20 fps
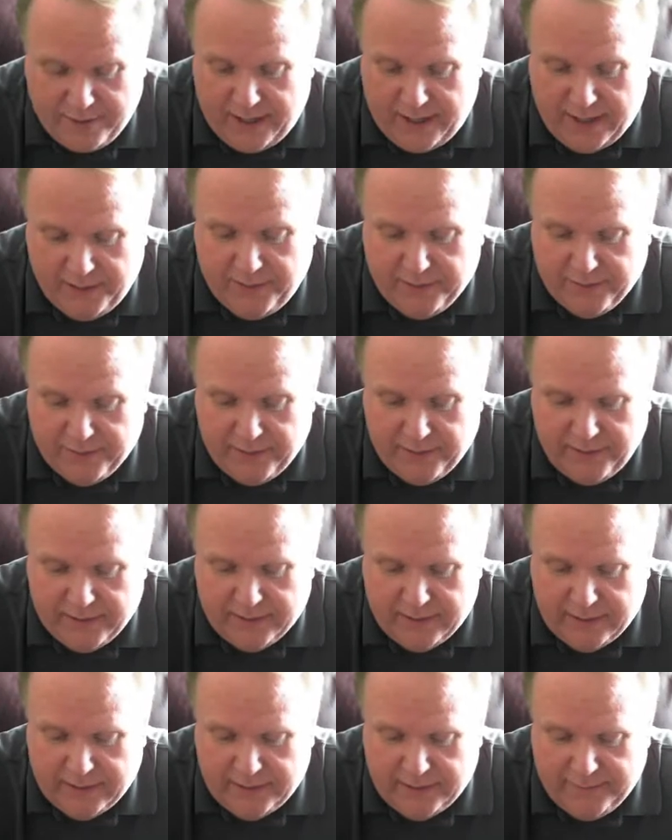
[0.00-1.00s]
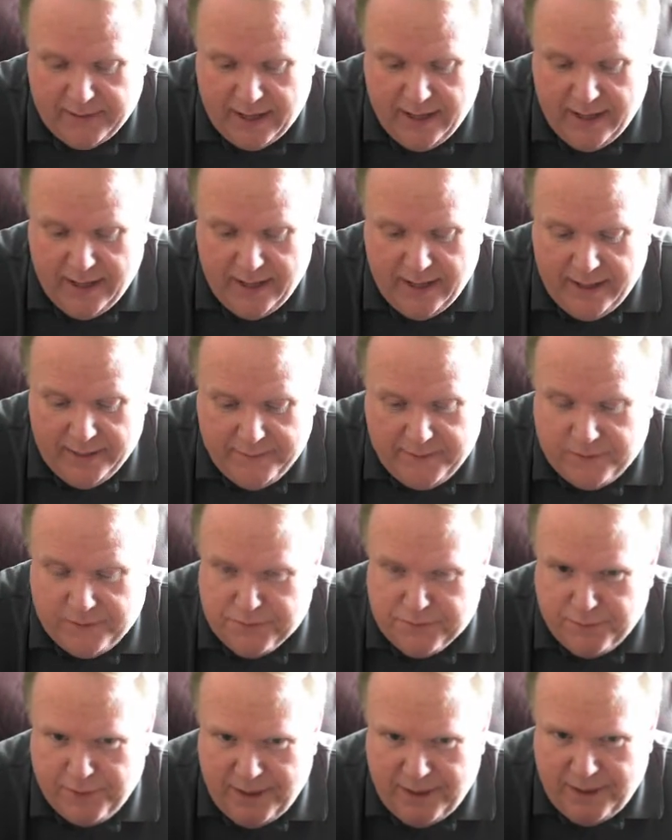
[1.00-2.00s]
probably overlooked it. But
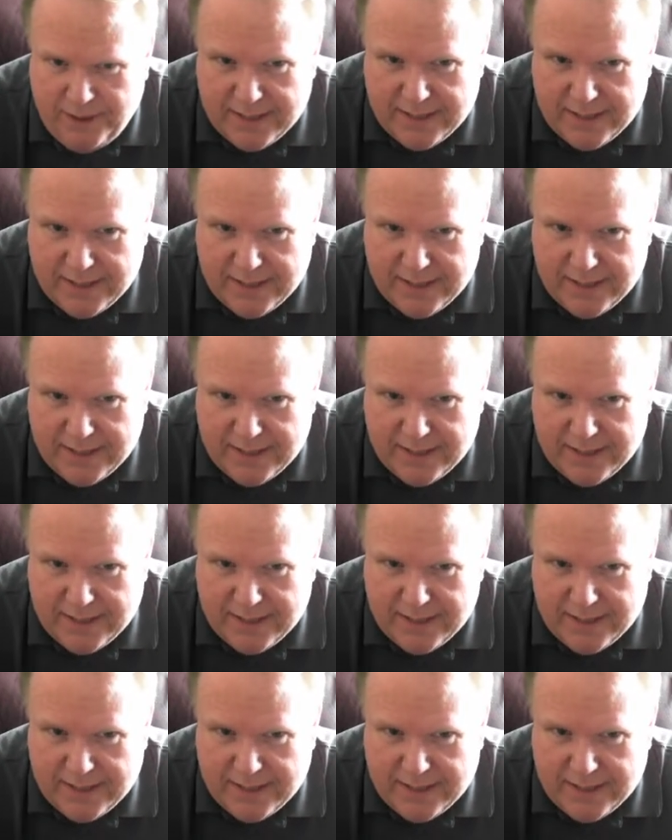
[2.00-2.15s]
what's weird